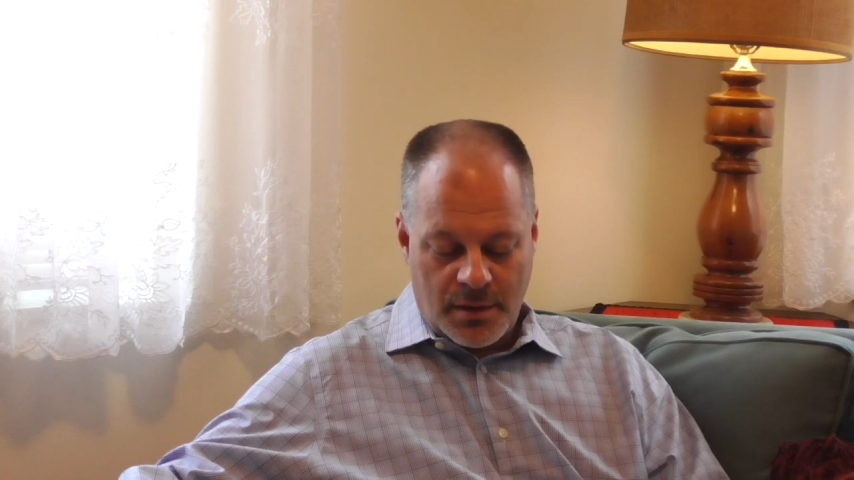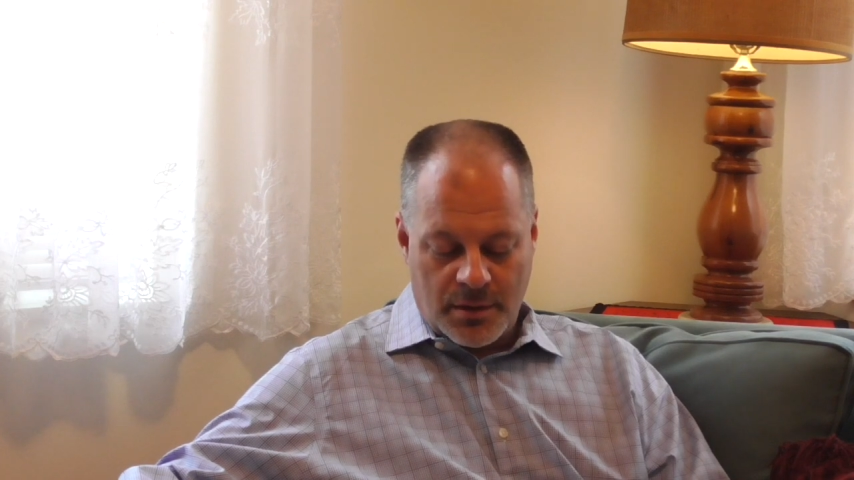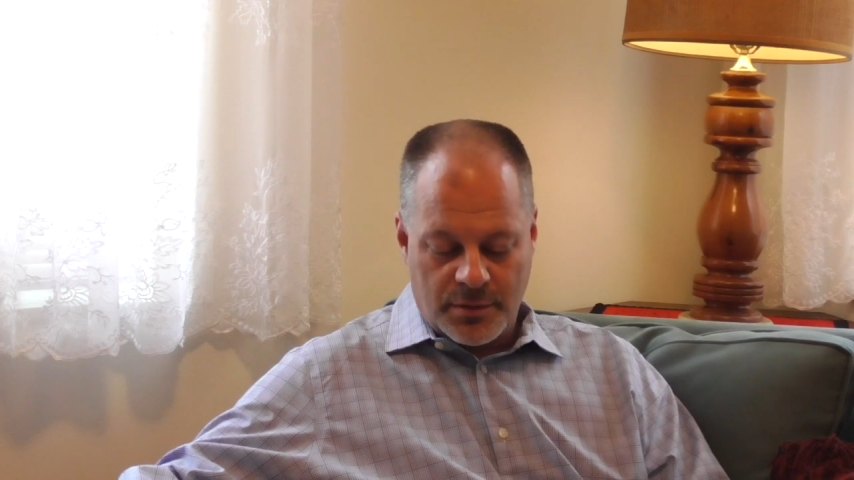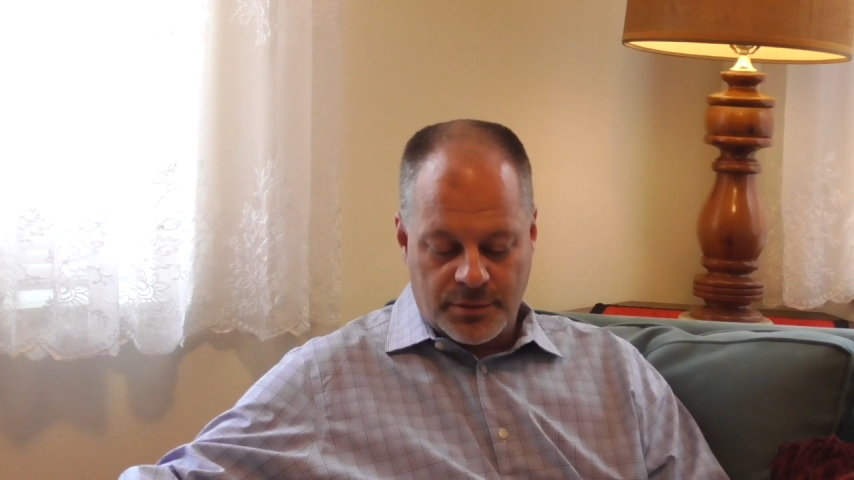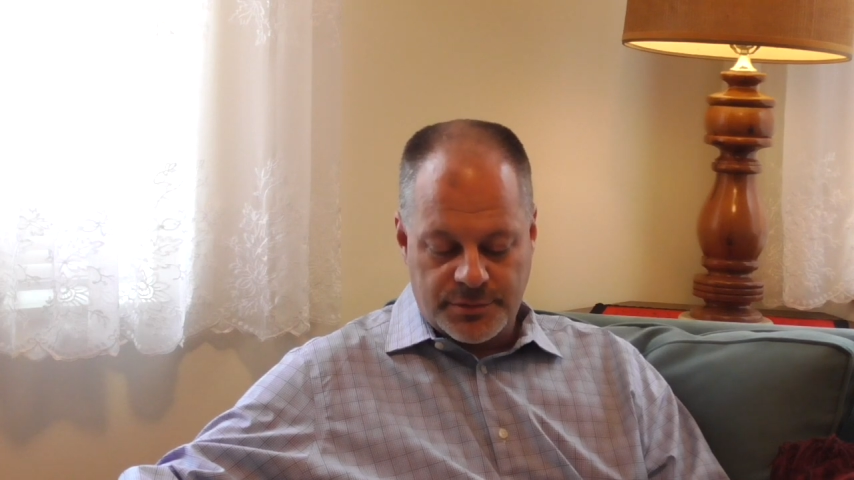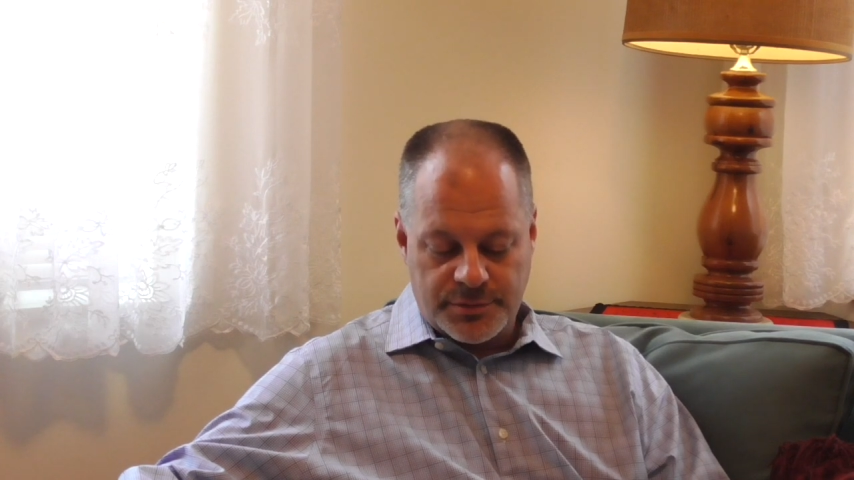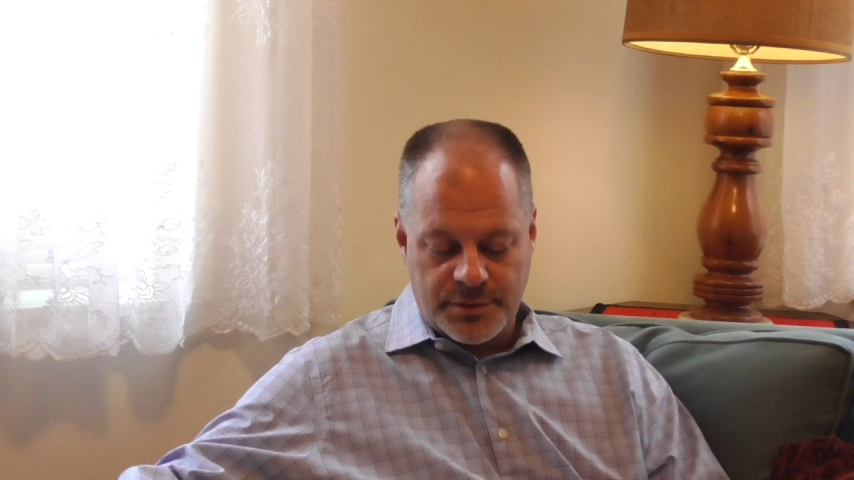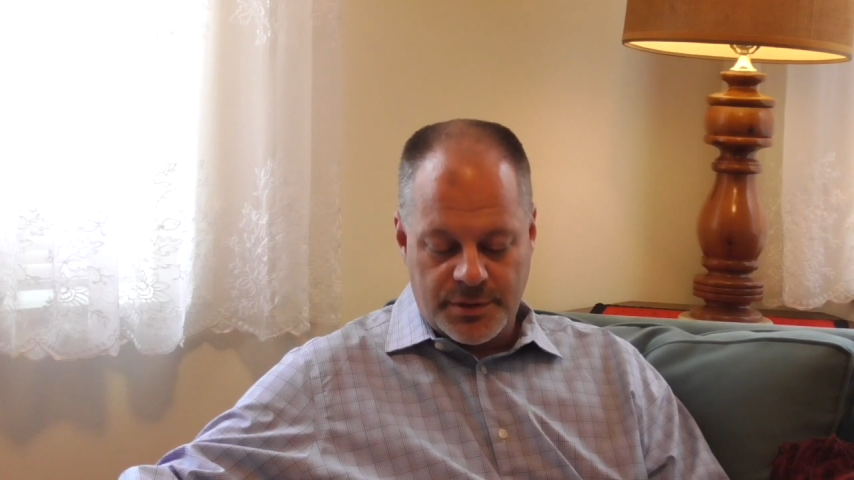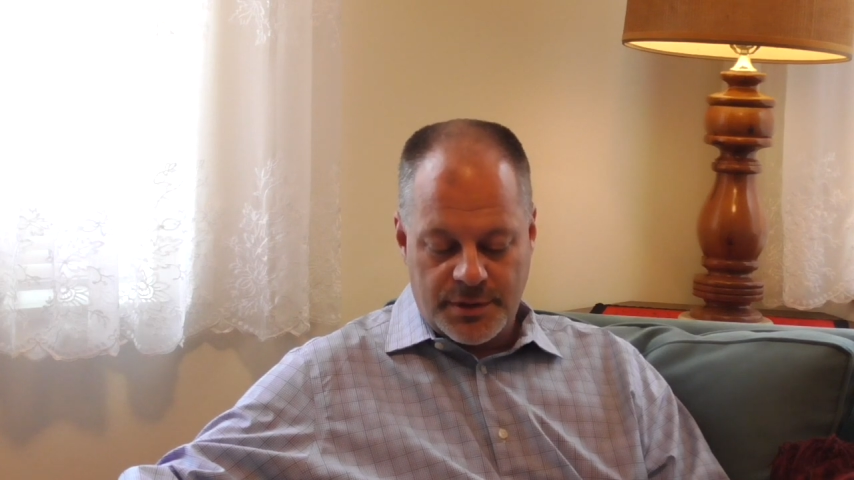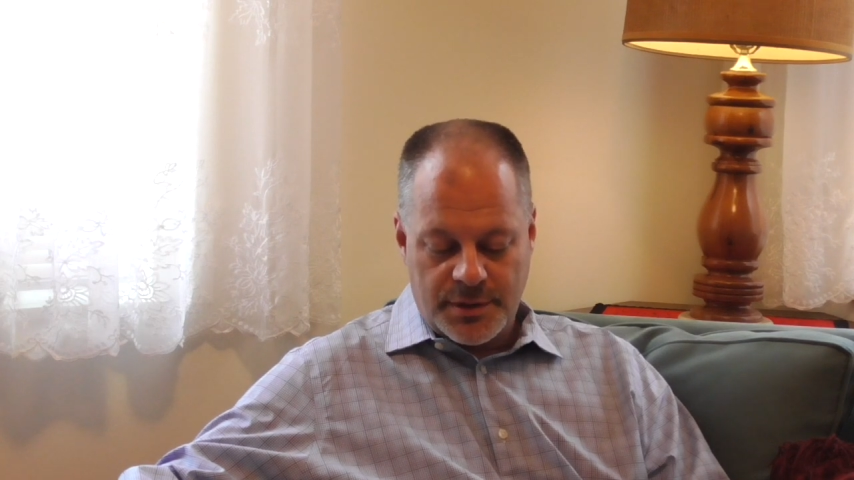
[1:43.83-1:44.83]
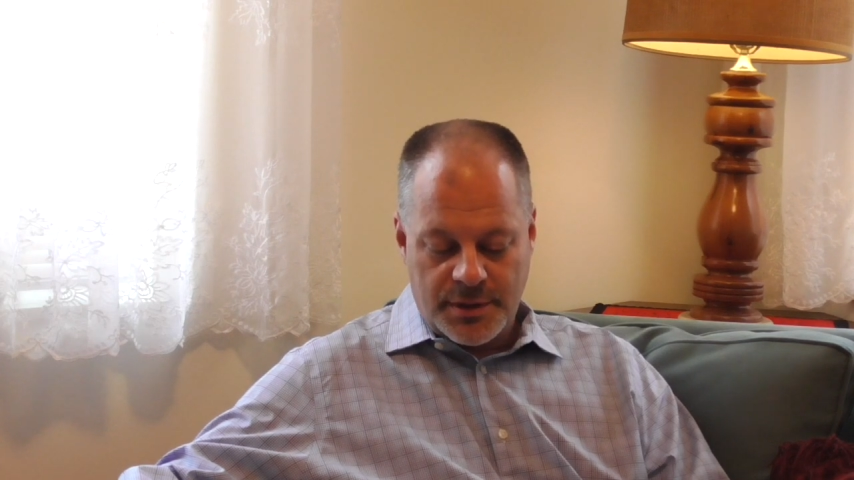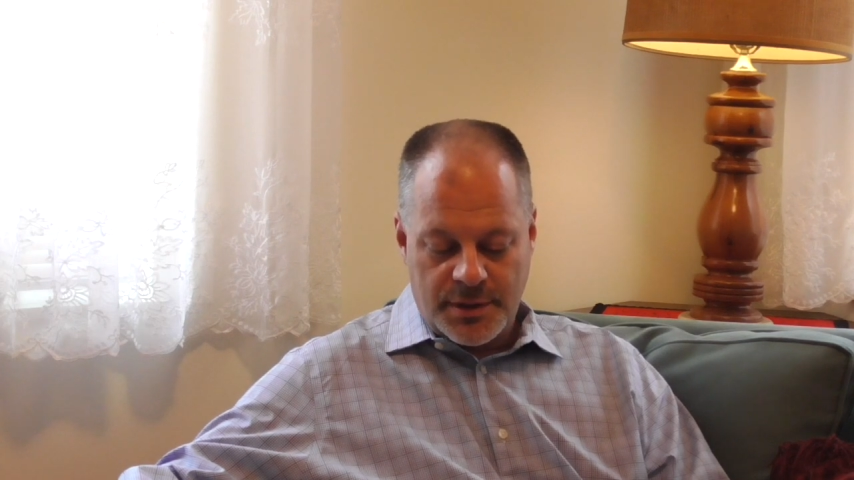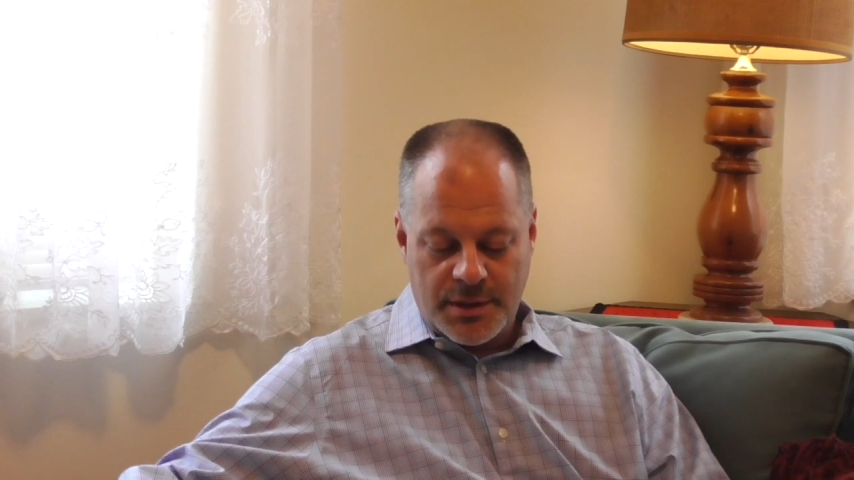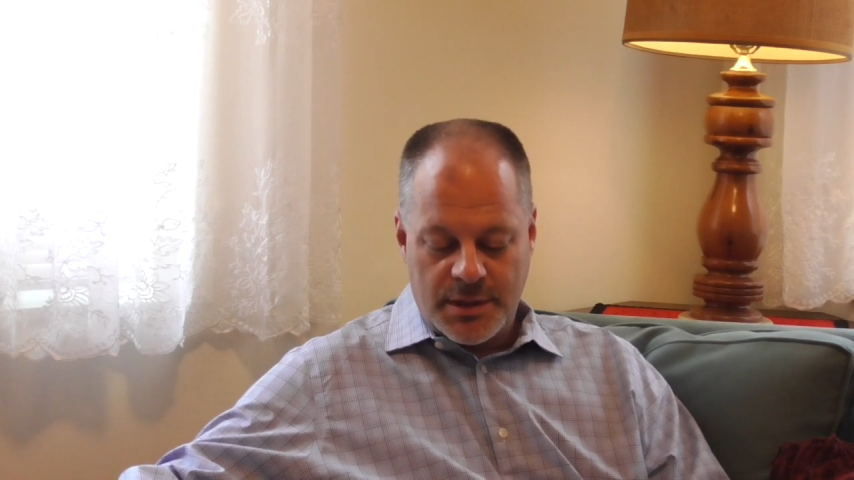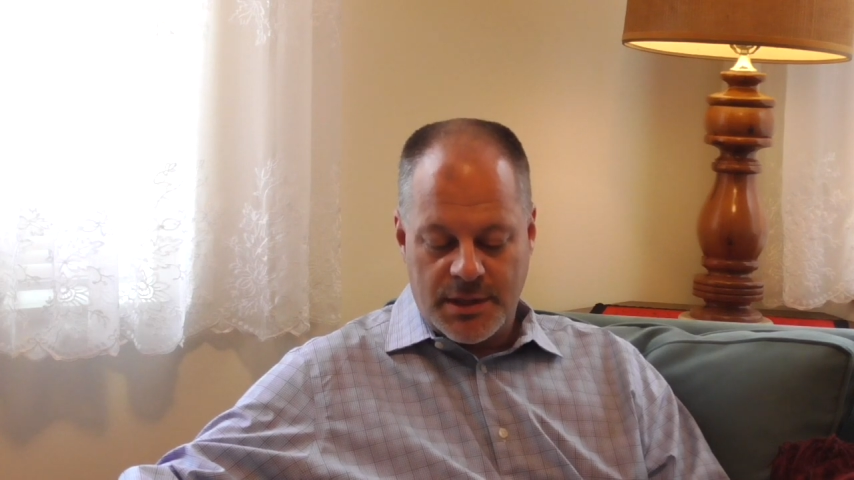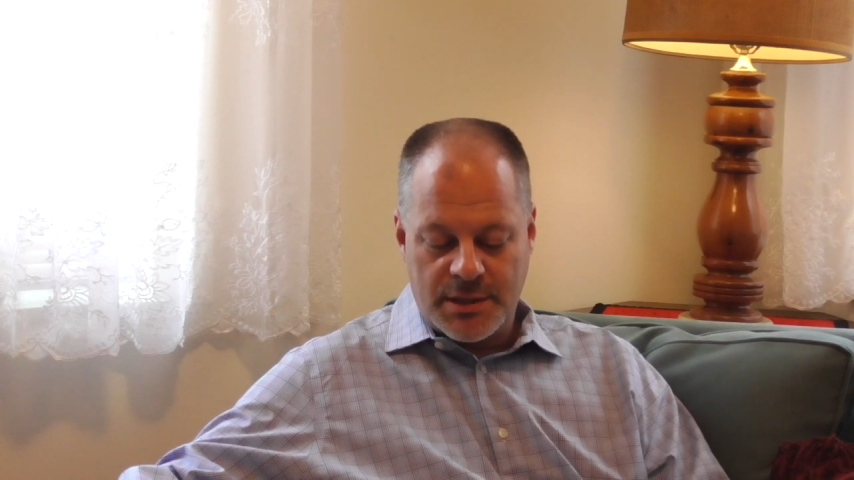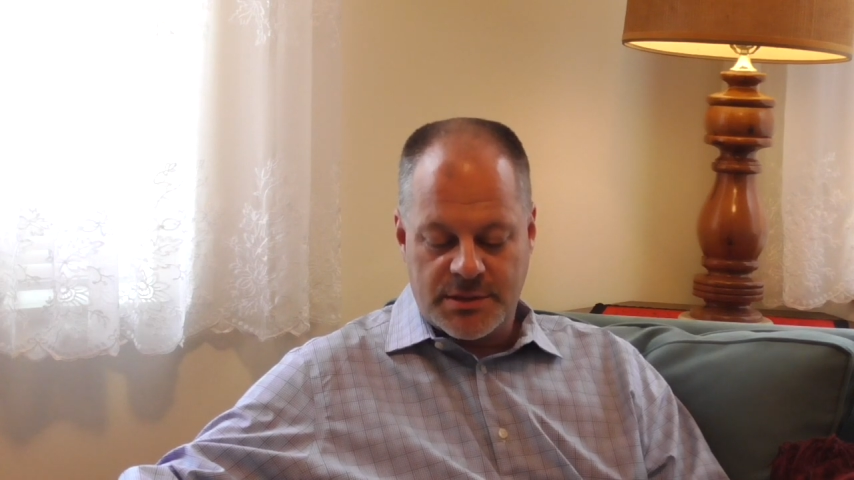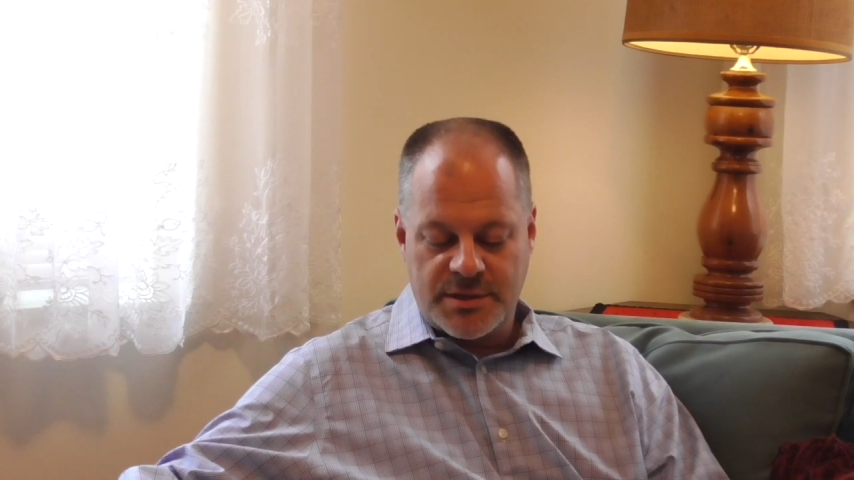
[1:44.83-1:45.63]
on his